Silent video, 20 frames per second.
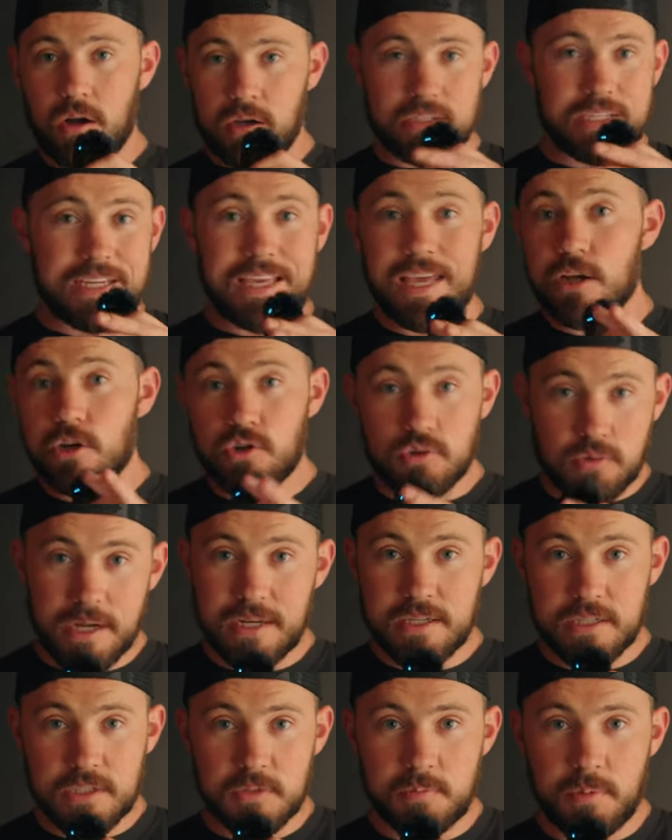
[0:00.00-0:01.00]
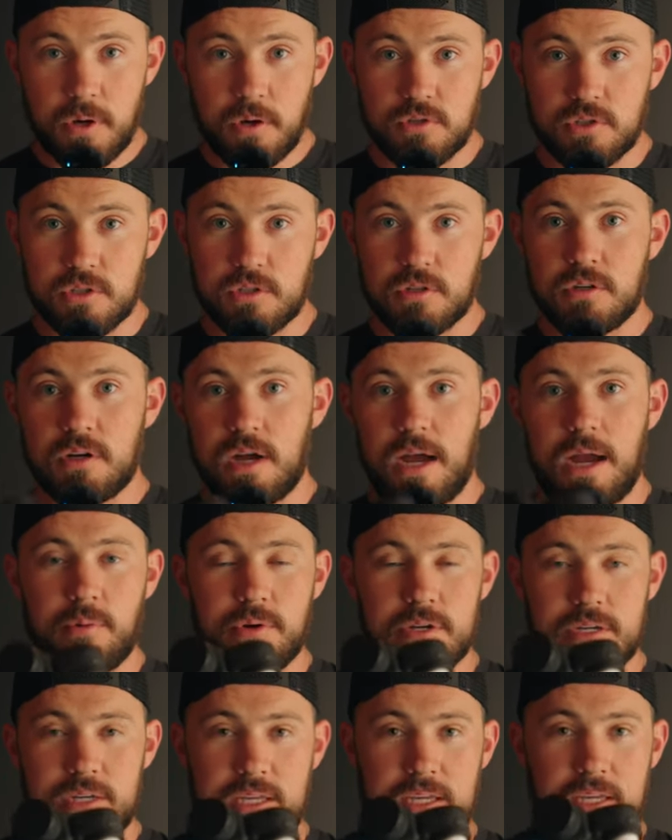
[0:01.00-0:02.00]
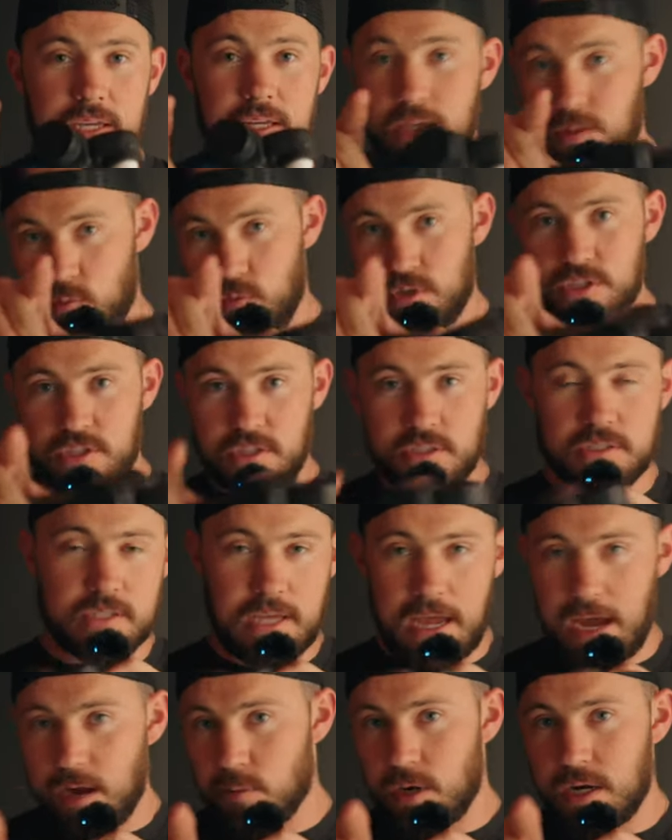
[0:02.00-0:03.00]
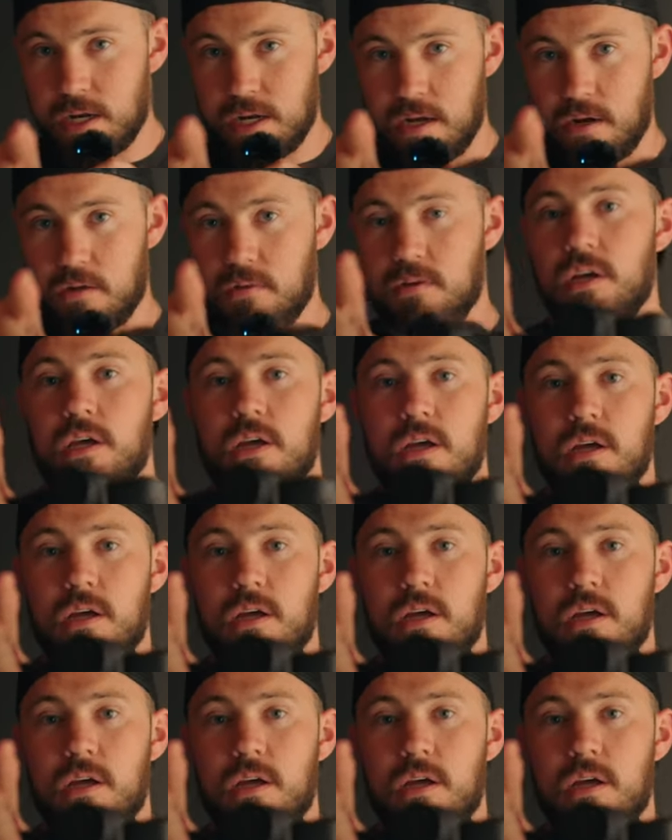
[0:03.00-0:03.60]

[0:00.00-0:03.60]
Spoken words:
to get correct exposure, I would need, which it's at right now,